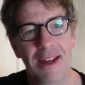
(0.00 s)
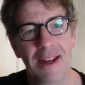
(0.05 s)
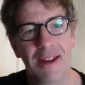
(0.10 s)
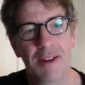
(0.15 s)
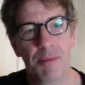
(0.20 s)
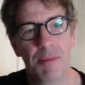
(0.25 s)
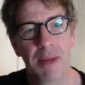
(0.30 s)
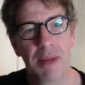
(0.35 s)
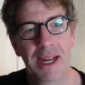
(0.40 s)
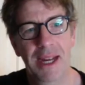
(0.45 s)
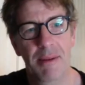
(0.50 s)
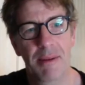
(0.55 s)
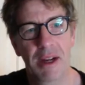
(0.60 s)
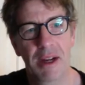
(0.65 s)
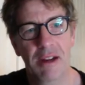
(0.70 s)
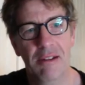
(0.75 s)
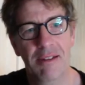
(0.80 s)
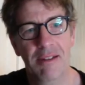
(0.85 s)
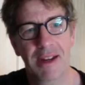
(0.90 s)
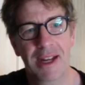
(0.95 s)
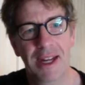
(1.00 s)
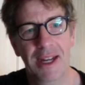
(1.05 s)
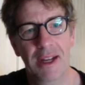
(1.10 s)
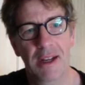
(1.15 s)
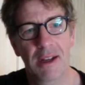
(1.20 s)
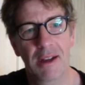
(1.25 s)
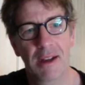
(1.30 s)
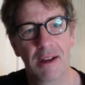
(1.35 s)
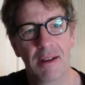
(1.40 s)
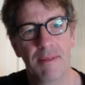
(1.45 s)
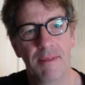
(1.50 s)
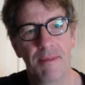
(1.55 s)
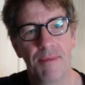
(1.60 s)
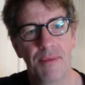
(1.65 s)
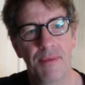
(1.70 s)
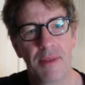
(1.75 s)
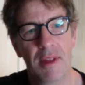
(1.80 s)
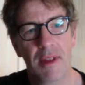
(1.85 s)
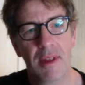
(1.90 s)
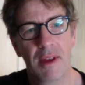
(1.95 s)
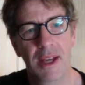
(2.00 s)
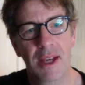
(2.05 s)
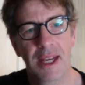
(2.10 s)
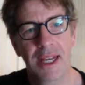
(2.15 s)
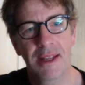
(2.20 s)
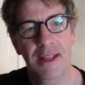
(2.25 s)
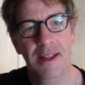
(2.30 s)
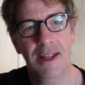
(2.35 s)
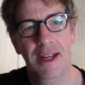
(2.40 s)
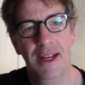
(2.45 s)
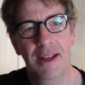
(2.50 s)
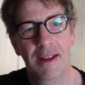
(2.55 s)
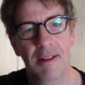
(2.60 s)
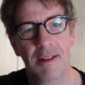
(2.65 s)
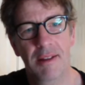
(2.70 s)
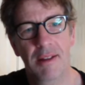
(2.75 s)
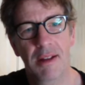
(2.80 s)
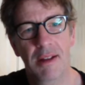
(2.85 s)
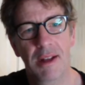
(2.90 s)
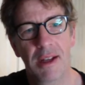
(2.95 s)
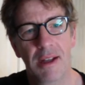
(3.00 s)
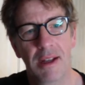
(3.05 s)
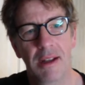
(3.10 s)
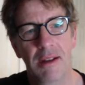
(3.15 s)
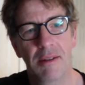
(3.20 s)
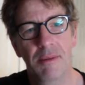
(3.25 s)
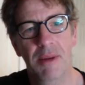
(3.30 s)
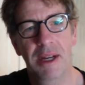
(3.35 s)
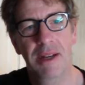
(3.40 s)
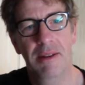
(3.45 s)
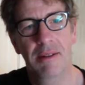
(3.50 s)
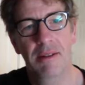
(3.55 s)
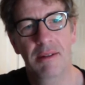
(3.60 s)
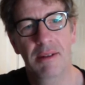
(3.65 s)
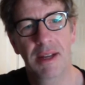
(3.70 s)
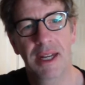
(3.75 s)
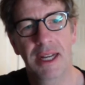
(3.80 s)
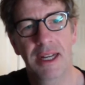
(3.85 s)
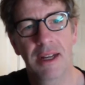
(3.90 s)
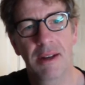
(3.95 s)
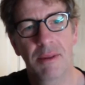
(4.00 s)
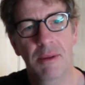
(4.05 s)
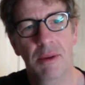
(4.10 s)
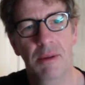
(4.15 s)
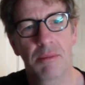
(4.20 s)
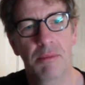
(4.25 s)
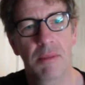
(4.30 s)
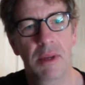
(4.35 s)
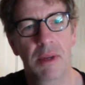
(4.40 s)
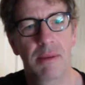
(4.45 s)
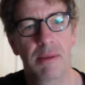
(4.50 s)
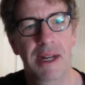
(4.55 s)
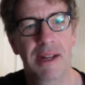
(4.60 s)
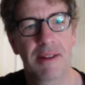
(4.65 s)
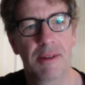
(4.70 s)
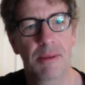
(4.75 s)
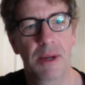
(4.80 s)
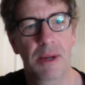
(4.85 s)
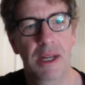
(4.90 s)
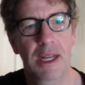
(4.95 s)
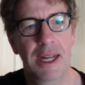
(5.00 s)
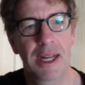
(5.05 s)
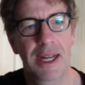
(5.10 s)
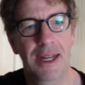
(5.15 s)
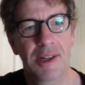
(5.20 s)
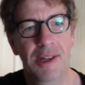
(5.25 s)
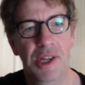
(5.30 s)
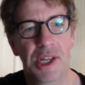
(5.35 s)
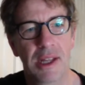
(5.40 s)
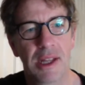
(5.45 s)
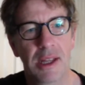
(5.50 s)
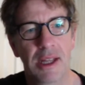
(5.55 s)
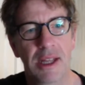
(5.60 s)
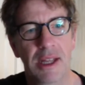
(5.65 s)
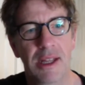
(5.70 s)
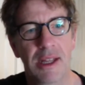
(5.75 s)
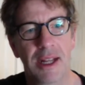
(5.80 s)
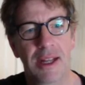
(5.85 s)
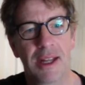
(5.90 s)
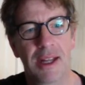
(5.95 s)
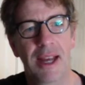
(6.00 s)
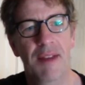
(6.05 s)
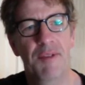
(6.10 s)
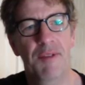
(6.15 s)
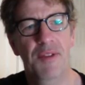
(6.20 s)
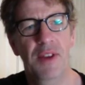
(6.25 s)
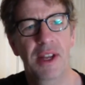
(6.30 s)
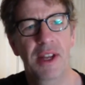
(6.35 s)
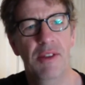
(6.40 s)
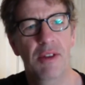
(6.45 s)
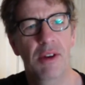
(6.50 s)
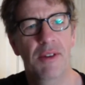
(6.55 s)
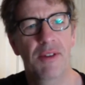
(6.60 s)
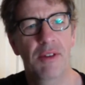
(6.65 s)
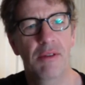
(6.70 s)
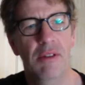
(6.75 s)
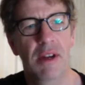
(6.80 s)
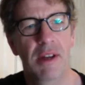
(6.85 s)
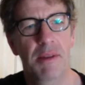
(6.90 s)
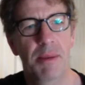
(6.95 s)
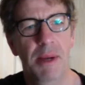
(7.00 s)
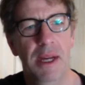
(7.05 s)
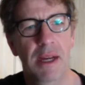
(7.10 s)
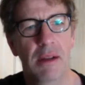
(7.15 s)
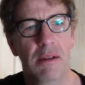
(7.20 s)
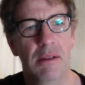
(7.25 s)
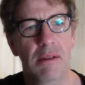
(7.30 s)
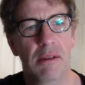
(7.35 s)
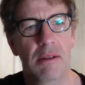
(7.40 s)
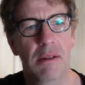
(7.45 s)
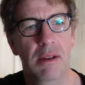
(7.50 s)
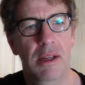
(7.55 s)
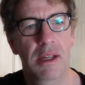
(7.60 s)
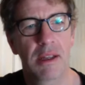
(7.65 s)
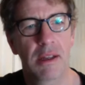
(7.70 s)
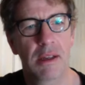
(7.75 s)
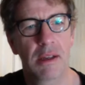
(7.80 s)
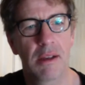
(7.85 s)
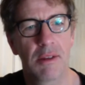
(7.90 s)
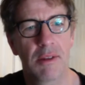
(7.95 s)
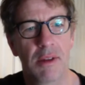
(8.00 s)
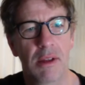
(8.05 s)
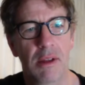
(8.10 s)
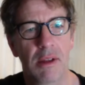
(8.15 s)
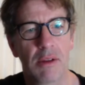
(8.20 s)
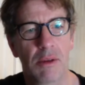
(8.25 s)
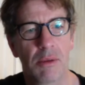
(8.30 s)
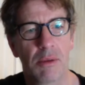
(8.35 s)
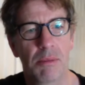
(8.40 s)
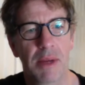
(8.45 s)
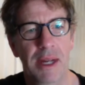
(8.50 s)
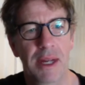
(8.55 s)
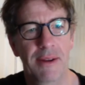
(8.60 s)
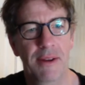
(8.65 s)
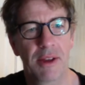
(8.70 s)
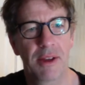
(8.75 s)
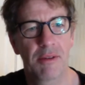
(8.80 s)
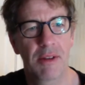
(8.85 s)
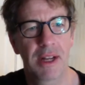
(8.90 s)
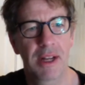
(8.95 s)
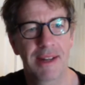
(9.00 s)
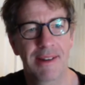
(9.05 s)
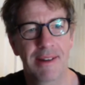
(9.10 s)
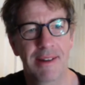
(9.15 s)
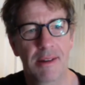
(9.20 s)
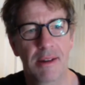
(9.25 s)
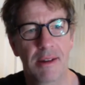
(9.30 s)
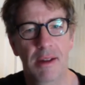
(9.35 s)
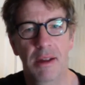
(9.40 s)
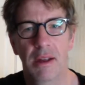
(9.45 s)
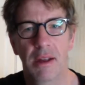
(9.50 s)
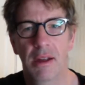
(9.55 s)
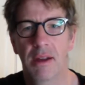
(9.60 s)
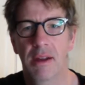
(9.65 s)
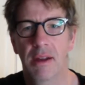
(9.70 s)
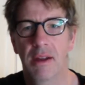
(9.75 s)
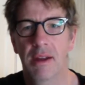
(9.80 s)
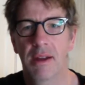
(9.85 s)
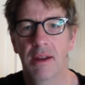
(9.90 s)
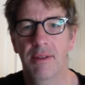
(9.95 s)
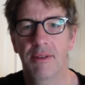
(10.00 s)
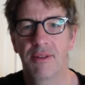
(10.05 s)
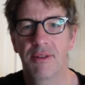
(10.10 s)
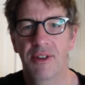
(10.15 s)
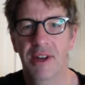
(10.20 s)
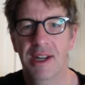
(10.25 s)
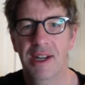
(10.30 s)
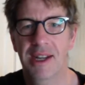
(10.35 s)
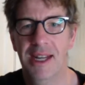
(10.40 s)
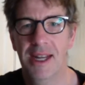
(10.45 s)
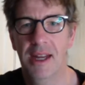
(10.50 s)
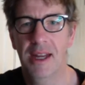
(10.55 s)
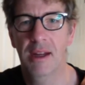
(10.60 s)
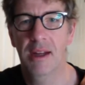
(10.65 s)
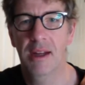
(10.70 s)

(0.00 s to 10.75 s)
is mad about cricket, and so he said, when England were about to win the Ashes, he said, get Flintoff to write about his cousin, or how he's related to Freddie.